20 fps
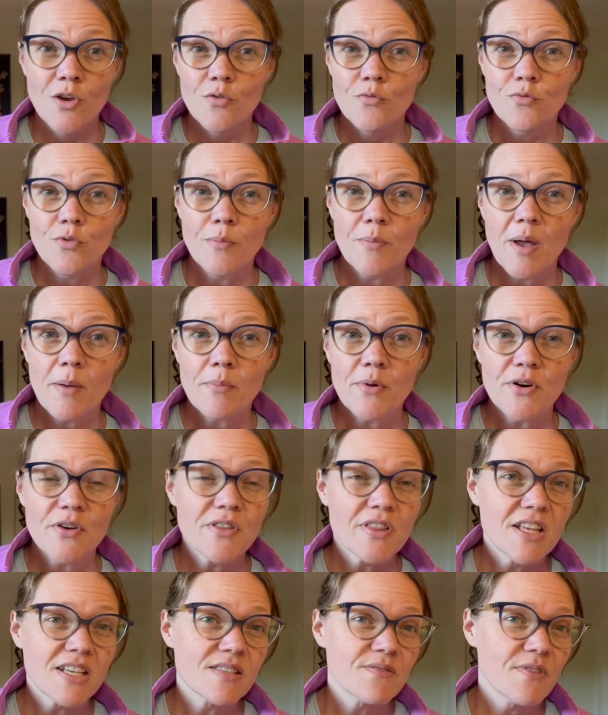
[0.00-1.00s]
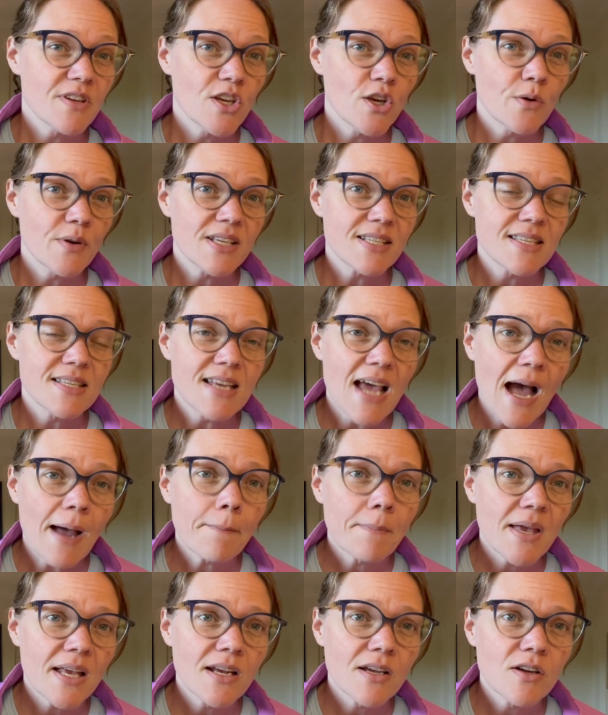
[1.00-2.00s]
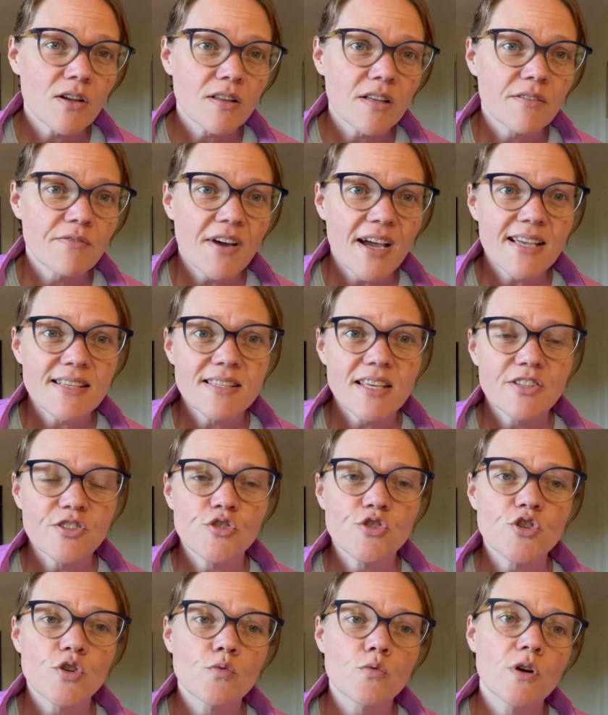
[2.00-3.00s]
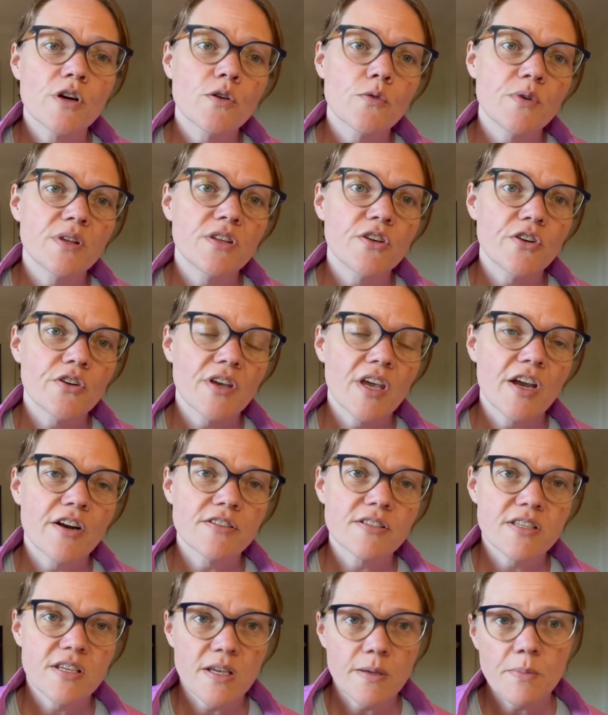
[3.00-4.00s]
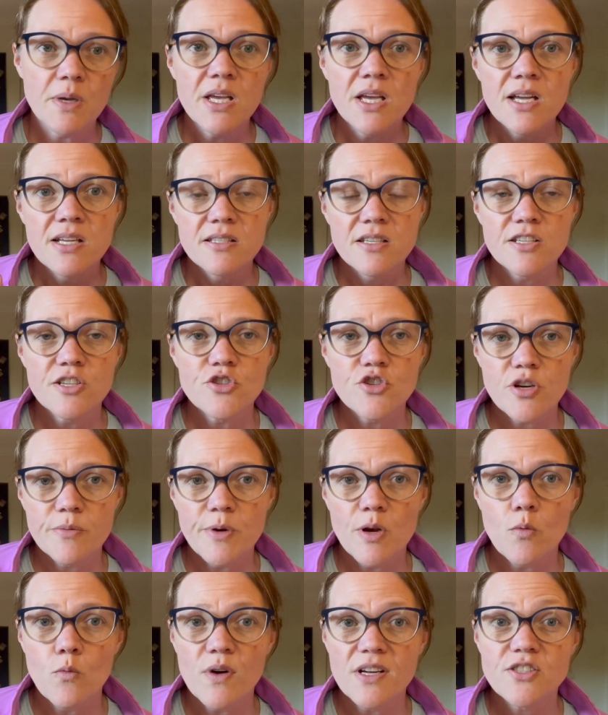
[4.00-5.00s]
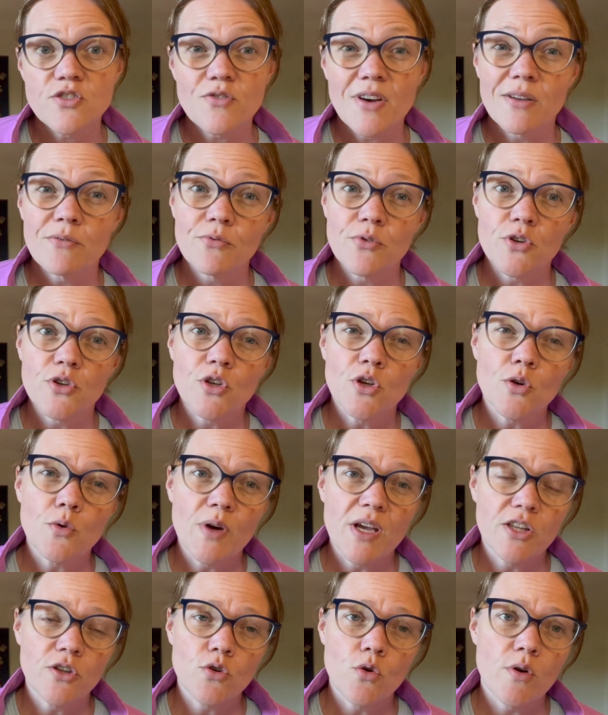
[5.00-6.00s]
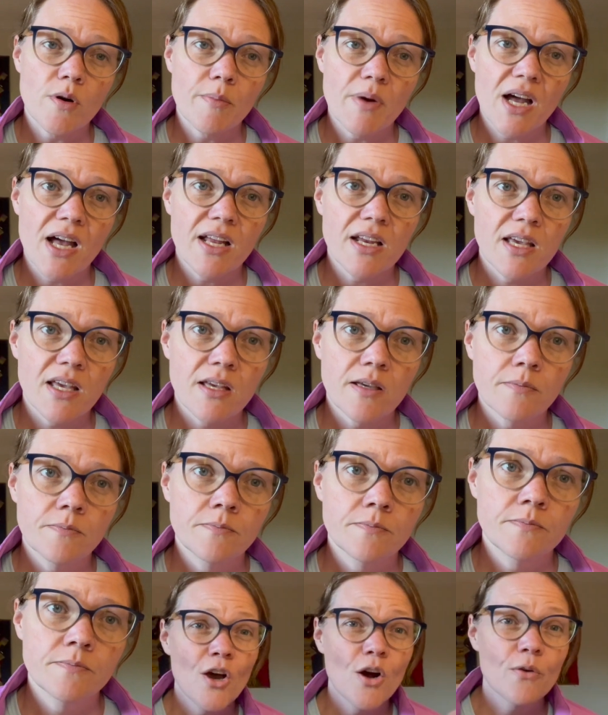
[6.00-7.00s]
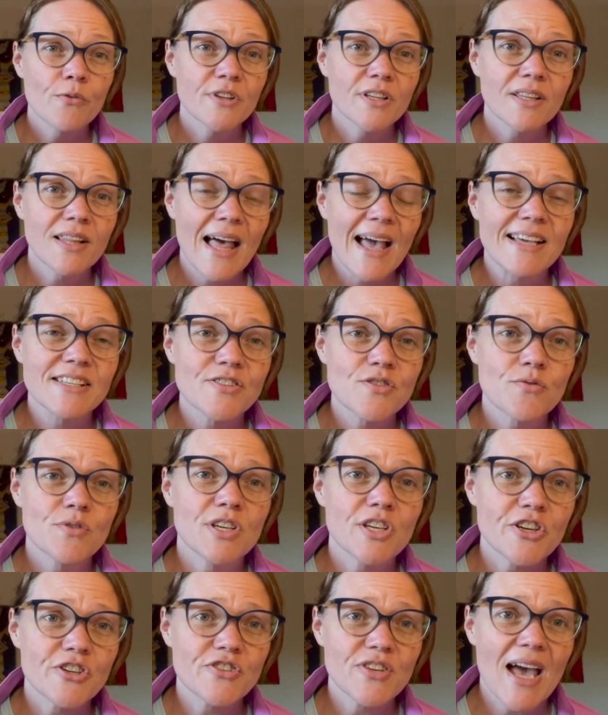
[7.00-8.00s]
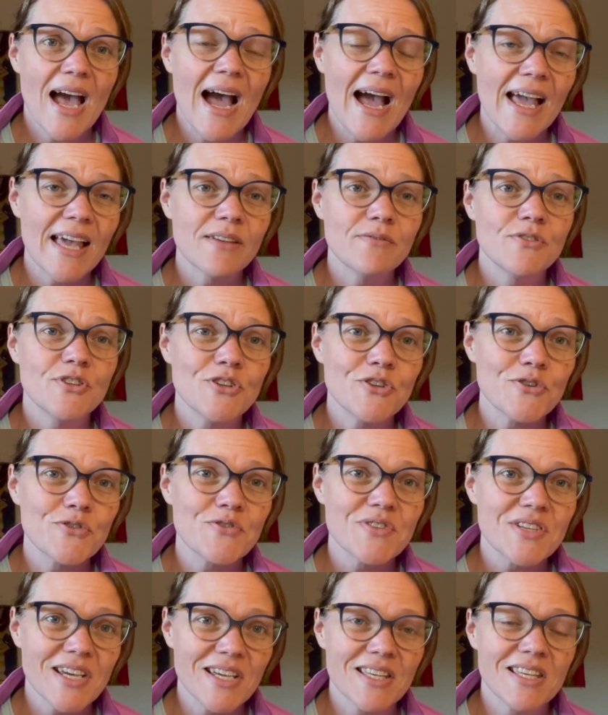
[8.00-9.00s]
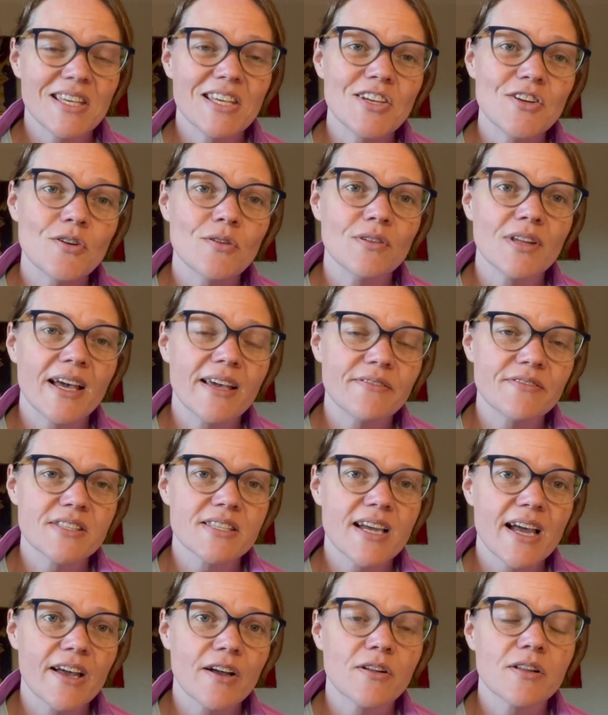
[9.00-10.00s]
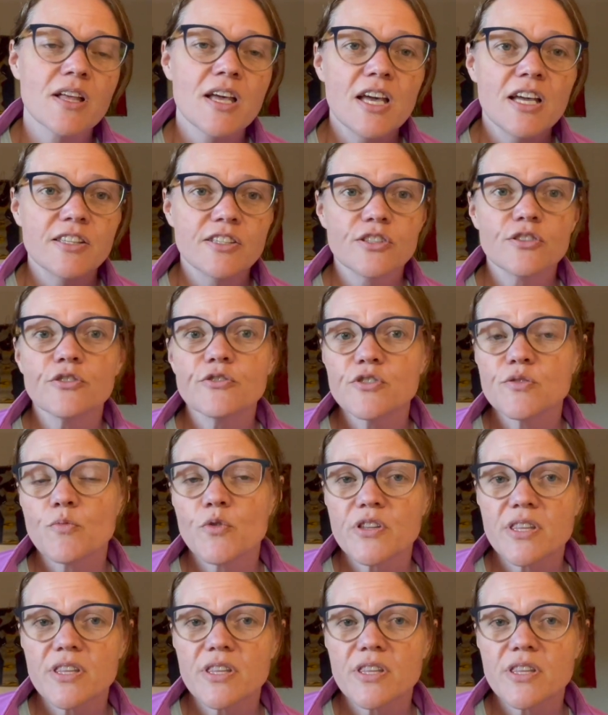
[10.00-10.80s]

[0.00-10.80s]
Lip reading: Remember, this video is not medical advice, and you should work with your care team to determine what's right for you and your body. Over the last 3 years, I've used a keto lifestyle to lose more